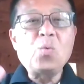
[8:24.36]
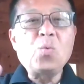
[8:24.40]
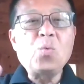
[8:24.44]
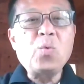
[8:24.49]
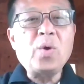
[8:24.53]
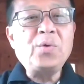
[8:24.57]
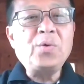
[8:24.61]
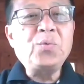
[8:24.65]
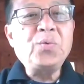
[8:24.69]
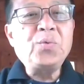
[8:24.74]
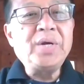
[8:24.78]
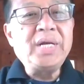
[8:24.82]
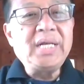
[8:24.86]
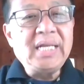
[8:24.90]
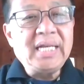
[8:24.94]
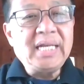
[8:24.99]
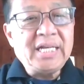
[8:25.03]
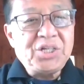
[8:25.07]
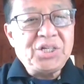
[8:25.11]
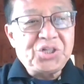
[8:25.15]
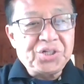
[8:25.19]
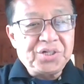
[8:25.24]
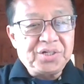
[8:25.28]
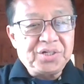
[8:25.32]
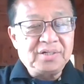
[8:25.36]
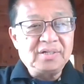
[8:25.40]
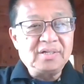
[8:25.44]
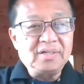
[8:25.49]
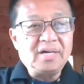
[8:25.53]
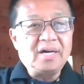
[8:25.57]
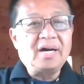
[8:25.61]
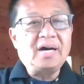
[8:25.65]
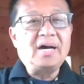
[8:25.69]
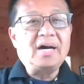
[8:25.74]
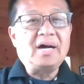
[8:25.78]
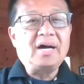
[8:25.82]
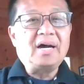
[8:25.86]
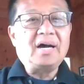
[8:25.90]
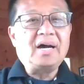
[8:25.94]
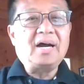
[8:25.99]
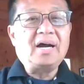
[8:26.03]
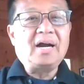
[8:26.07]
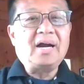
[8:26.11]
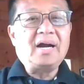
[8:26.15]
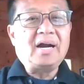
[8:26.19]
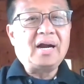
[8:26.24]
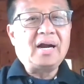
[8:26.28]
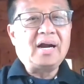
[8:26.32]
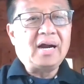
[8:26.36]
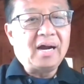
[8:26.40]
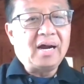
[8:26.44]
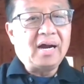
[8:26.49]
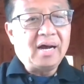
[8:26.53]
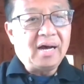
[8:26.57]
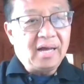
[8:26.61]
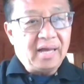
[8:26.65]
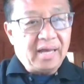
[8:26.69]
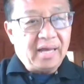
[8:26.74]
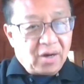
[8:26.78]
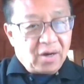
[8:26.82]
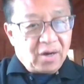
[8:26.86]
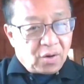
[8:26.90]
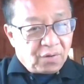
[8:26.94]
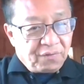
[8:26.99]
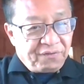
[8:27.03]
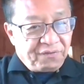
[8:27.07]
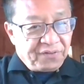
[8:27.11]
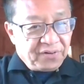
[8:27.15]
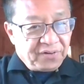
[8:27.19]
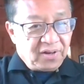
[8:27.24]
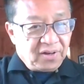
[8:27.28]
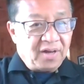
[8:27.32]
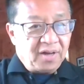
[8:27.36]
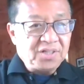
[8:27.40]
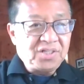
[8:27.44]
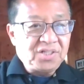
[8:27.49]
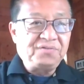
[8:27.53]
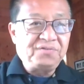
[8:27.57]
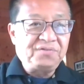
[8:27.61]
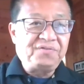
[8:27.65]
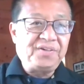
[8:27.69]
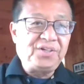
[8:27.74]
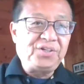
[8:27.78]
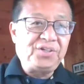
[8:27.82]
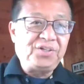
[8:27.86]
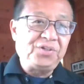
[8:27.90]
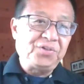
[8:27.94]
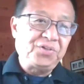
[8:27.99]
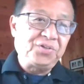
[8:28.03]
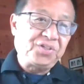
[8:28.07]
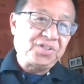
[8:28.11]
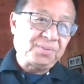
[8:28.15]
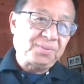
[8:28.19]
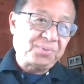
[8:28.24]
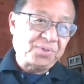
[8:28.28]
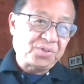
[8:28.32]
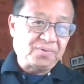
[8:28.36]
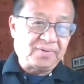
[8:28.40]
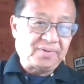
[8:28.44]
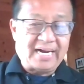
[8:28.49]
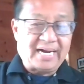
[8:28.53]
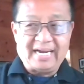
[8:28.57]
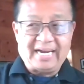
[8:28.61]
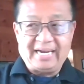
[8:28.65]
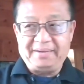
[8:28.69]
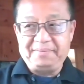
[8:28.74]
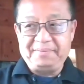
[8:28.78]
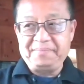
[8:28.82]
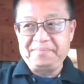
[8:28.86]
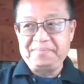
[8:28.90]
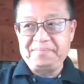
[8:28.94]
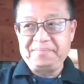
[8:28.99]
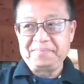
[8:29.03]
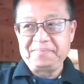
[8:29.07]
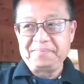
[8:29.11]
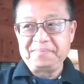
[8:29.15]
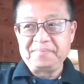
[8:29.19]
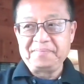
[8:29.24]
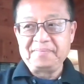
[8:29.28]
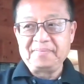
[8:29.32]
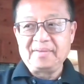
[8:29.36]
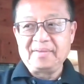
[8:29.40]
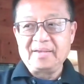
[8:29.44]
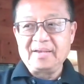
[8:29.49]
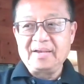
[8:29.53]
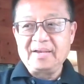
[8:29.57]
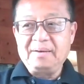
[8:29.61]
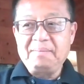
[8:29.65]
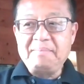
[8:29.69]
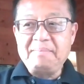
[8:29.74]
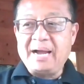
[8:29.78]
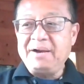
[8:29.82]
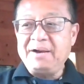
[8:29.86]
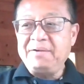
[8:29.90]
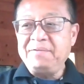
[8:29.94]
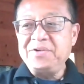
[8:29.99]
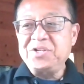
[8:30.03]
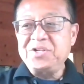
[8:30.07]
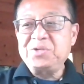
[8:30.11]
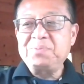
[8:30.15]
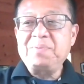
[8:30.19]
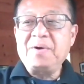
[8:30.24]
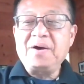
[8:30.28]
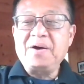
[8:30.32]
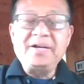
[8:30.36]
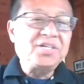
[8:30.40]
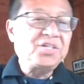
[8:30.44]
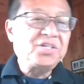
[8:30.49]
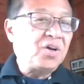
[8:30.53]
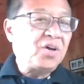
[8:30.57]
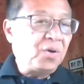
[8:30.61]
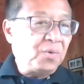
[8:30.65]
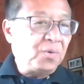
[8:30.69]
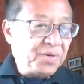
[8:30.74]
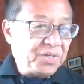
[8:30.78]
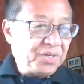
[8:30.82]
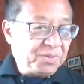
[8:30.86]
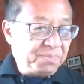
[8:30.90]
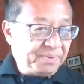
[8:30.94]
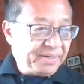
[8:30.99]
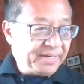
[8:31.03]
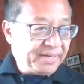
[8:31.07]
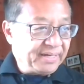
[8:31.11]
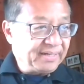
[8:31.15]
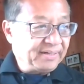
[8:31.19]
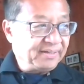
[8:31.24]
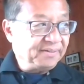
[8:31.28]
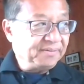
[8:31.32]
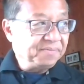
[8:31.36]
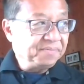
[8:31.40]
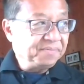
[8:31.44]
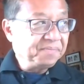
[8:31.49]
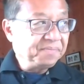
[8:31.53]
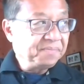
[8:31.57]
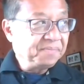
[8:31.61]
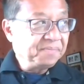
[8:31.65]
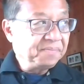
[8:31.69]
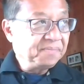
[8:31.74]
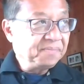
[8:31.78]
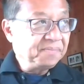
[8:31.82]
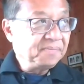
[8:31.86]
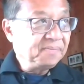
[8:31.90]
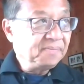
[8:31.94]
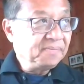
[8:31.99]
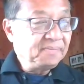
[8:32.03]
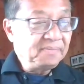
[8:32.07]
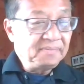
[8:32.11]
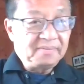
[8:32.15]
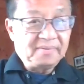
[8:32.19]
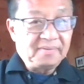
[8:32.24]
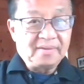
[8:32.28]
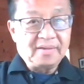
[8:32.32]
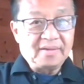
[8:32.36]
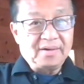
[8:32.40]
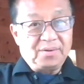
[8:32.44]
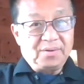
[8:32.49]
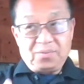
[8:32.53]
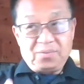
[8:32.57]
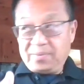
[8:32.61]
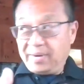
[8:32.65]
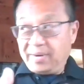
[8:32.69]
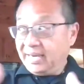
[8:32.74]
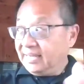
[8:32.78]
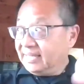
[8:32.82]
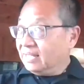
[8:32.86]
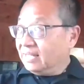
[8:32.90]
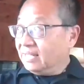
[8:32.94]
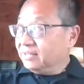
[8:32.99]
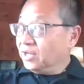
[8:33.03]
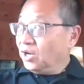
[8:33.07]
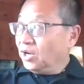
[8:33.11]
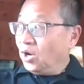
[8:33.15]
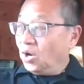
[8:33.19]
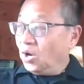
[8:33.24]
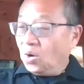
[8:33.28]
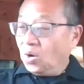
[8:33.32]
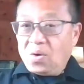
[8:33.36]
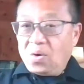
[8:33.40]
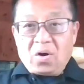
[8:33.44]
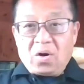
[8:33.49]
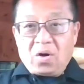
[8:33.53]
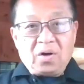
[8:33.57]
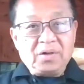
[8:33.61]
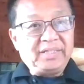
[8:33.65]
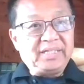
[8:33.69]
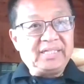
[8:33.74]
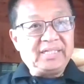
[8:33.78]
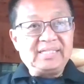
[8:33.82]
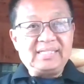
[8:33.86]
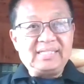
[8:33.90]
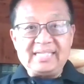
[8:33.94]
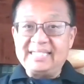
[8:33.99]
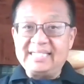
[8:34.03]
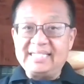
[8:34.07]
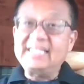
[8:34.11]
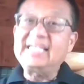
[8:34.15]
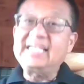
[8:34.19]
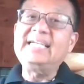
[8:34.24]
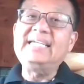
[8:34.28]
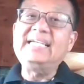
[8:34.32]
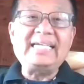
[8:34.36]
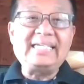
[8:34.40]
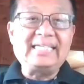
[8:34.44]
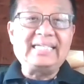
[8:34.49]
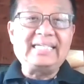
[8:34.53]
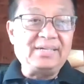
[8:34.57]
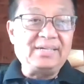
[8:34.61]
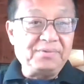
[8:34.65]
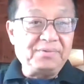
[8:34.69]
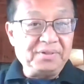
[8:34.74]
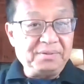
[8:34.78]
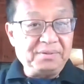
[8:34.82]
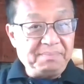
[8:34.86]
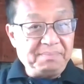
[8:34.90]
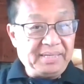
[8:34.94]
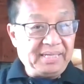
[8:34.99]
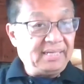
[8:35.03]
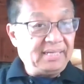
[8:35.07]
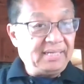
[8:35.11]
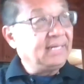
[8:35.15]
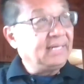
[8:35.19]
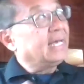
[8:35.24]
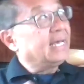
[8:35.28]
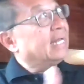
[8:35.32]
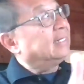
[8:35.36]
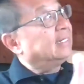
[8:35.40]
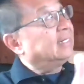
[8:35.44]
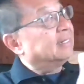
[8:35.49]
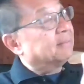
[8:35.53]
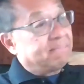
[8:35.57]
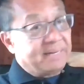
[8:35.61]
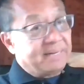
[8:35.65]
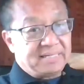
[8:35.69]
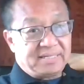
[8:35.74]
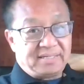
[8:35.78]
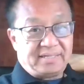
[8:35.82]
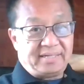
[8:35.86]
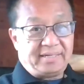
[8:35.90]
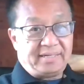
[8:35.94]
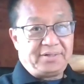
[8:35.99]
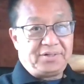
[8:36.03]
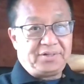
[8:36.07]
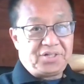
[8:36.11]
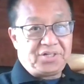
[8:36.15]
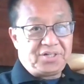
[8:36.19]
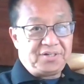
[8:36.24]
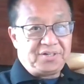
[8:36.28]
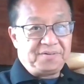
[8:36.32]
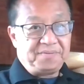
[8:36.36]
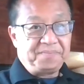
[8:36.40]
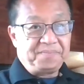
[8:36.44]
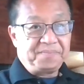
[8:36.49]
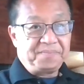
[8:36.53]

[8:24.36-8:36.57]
what religion or philosophy do you subscribe? My response has always been, right now the whole audience is connecting with me and the message.